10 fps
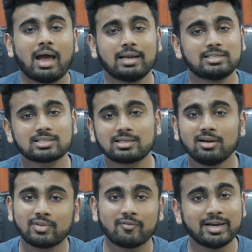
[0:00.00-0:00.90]
and just
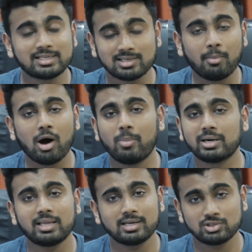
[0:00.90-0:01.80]
lift the weight somehow,
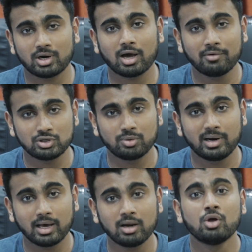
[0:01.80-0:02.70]
but that is not how it should
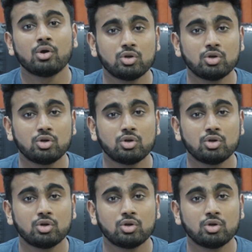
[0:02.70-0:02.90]
be done.